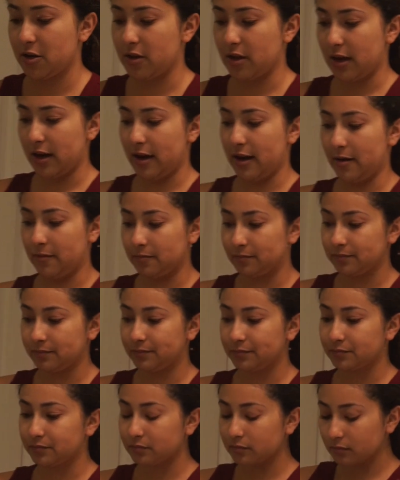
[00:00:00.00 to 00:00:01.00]

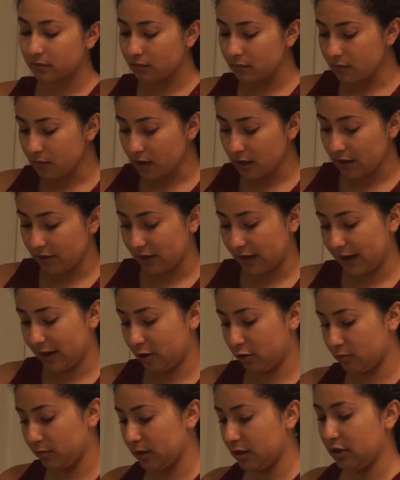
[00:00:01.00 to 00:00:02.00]
that I
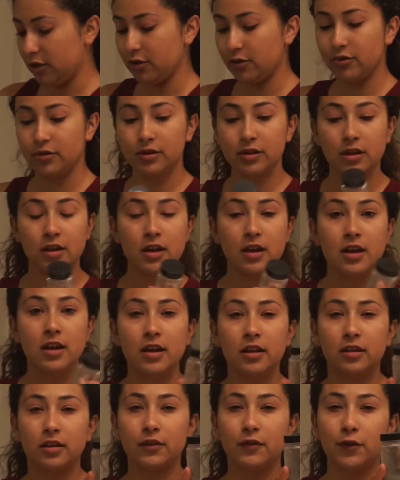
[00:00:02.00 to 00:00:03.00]
normally use.
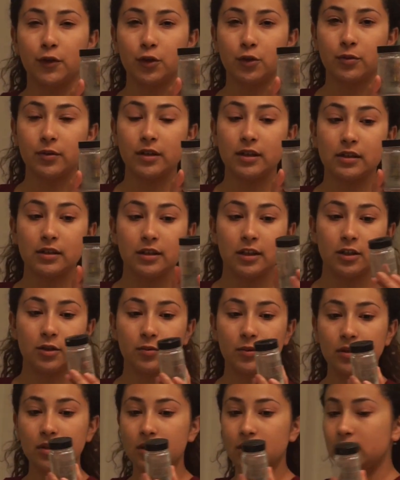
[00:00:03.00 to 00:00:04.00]
The first one is this
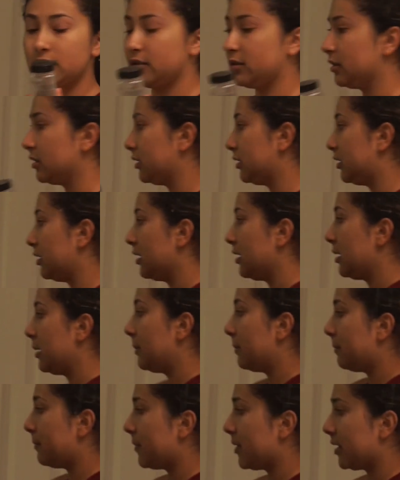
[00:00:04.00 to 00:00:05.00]
one. This is the
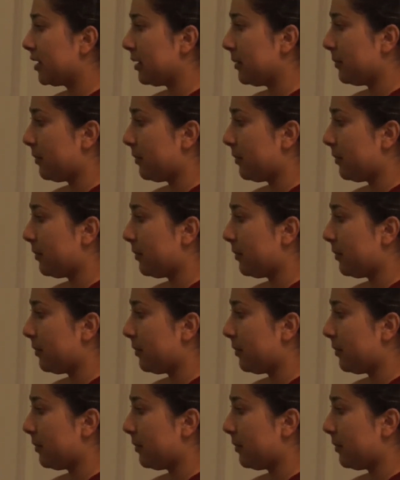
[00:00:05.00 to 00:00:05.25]
Muddy